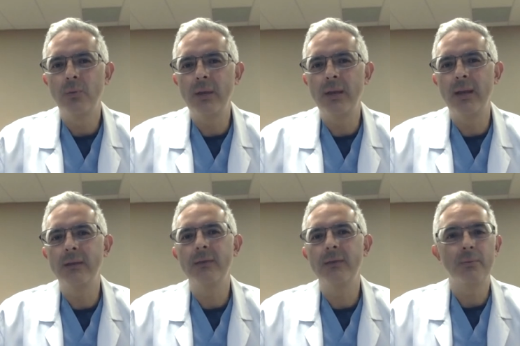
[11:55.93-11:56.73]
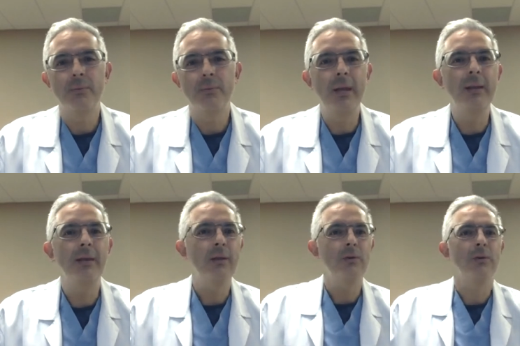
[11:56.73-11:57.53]
We can
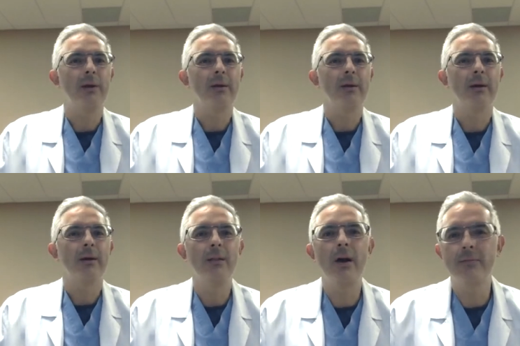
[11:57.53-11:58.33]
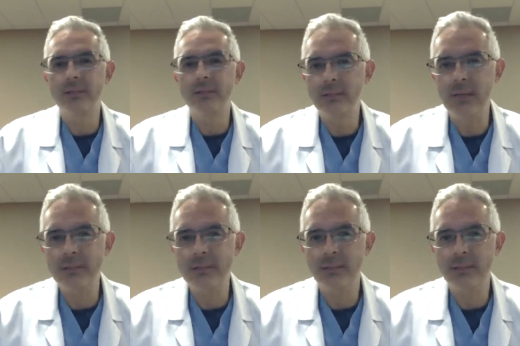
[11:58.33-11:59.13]
really cure a lot of
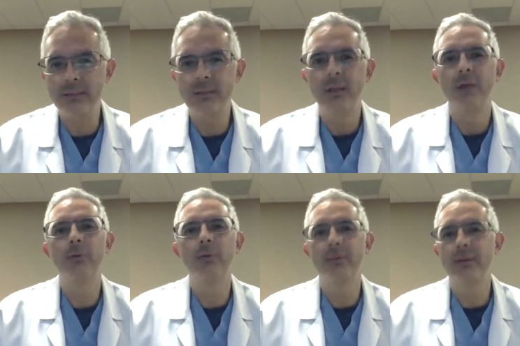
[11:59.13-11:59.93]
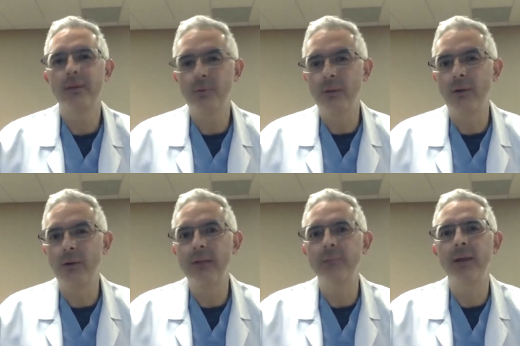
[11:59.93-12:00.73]
diseases with, with